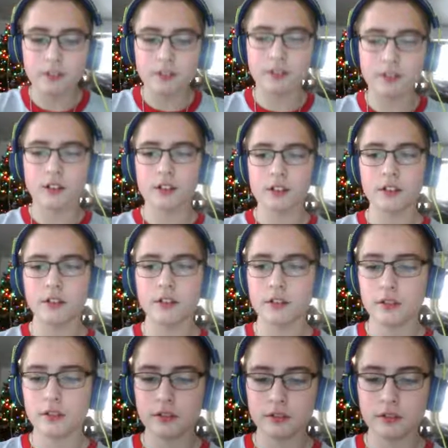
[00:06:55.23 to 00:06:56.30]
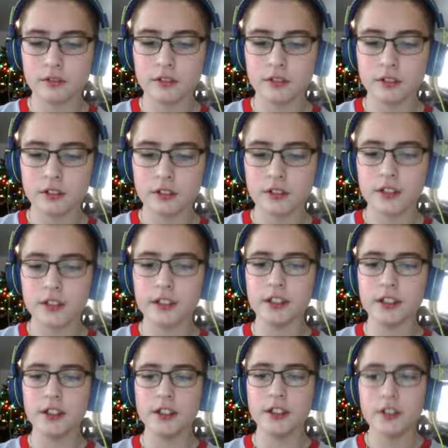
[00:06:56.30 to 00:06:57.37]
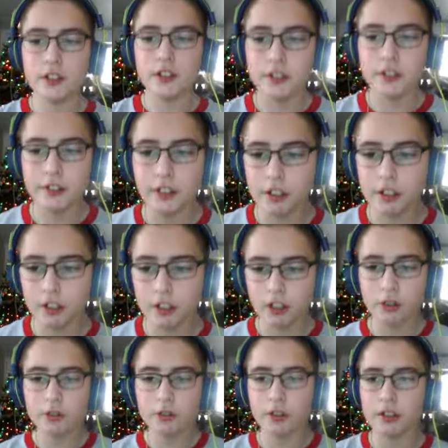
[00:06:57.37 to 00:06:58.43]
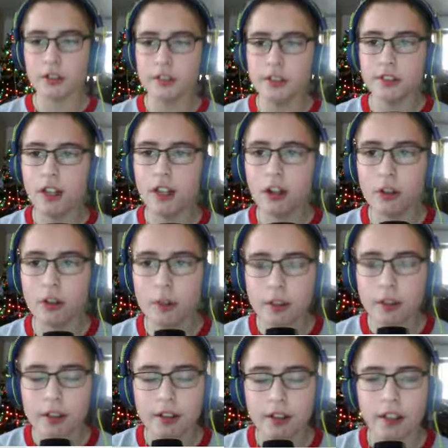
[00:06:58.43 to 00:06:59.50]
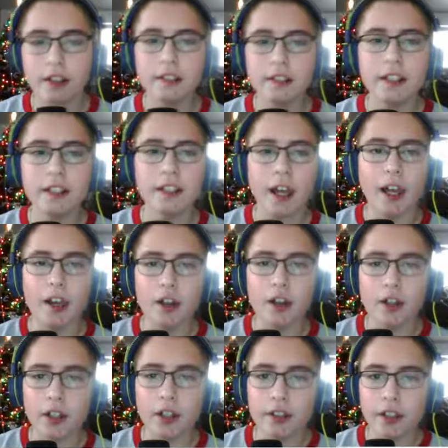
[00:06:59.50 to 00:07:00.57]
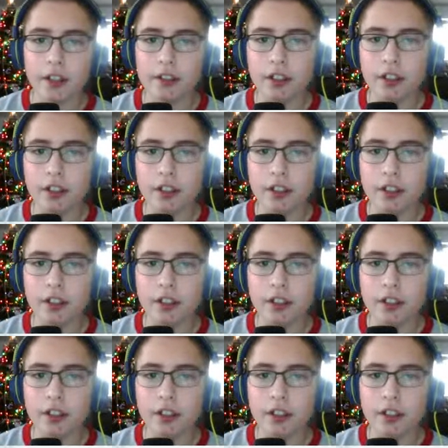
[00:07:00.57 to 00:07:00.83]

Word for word: er, let the the owner know, and then that uh, and then the